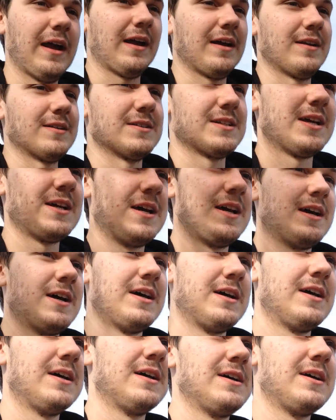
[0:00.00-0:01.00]
And
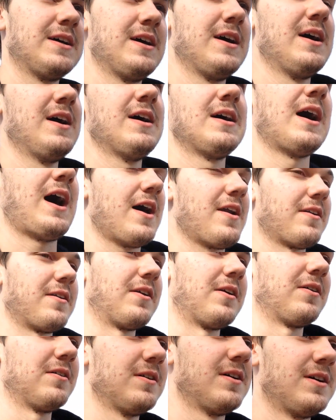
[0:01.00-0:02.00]
I
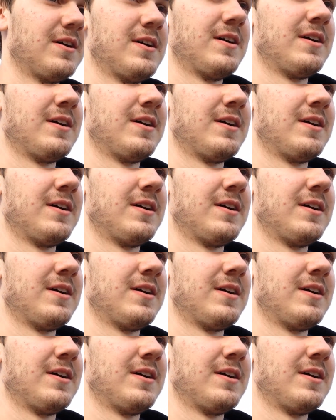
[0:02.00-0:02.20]
don't know.